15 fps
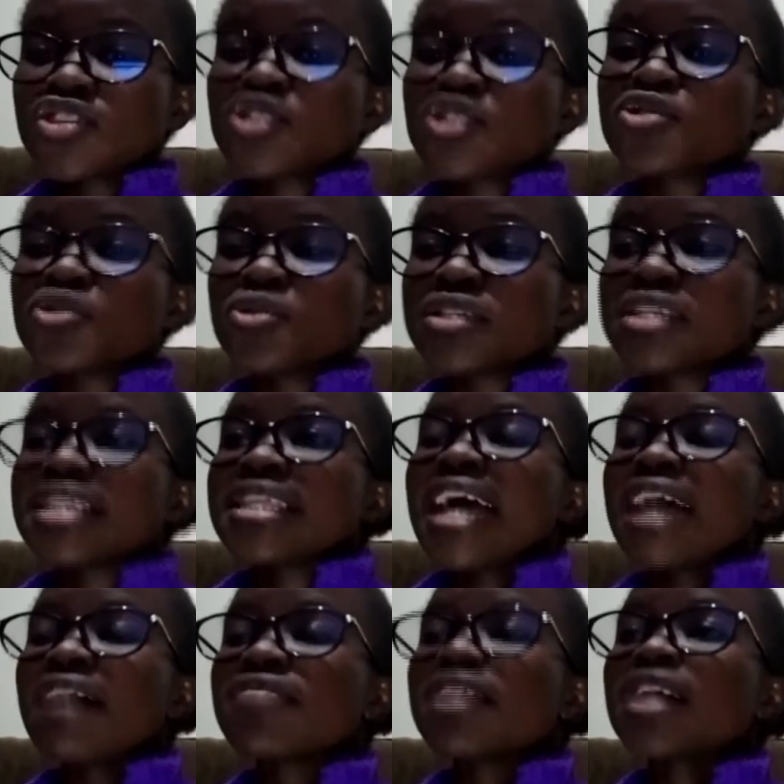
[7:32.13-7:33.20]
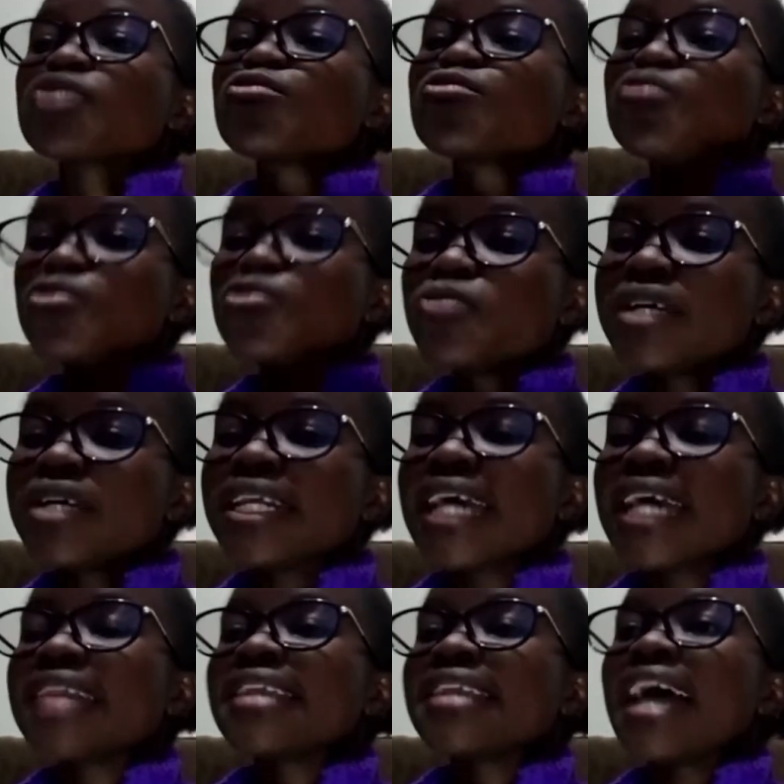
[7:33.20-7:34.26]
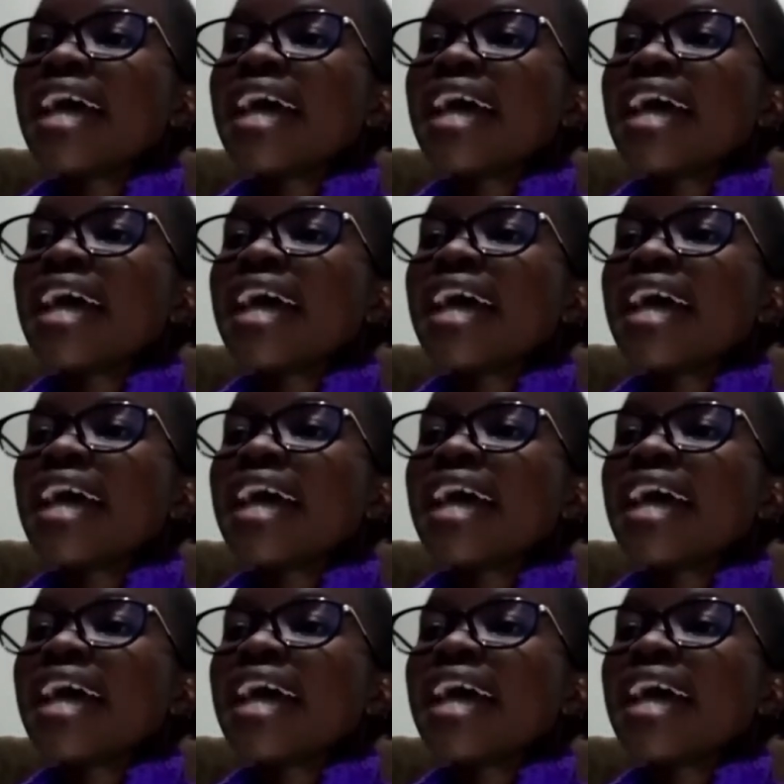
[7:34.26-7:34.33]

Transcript: just shows that they have that goodwill and they